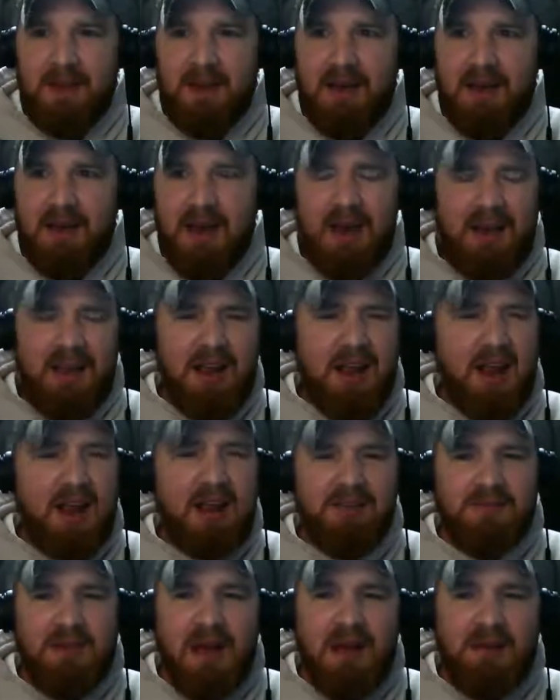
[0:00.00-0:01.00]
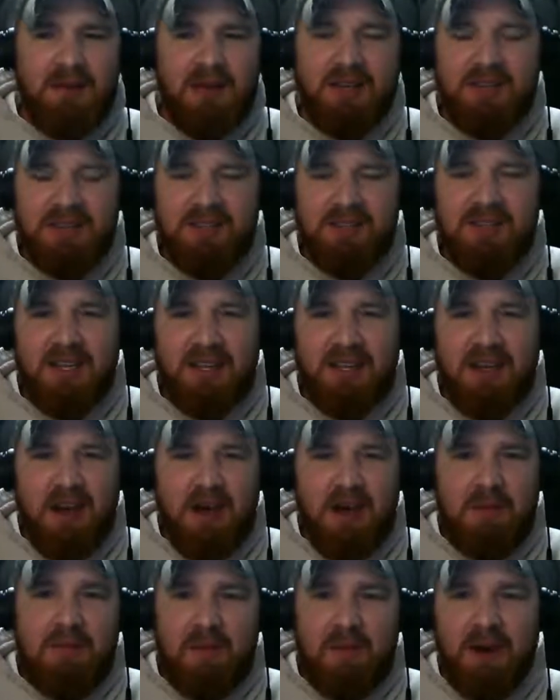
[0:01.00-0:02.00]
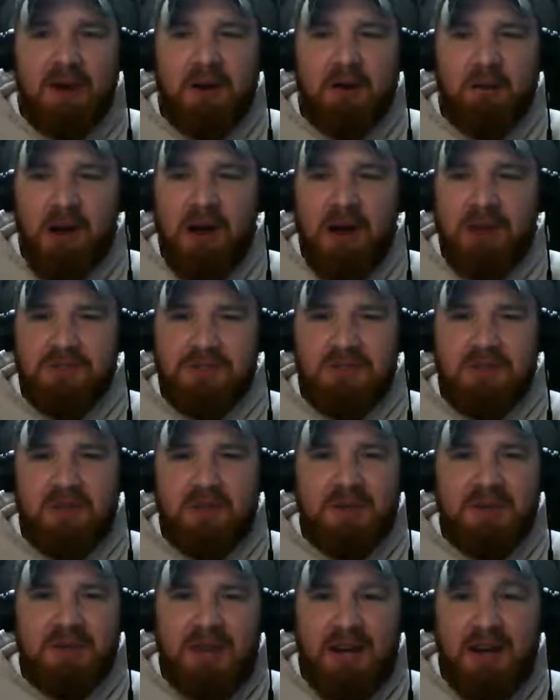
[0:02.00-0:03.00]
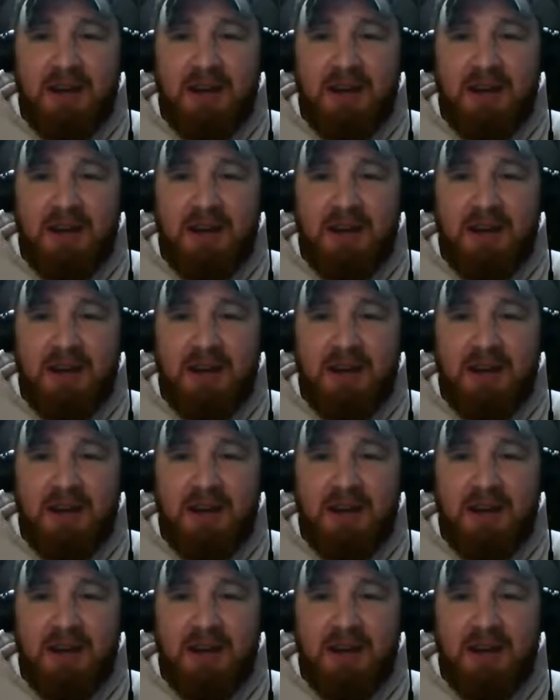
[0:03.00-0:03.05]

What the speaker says: And I'd like to set that up in my garage or something like that.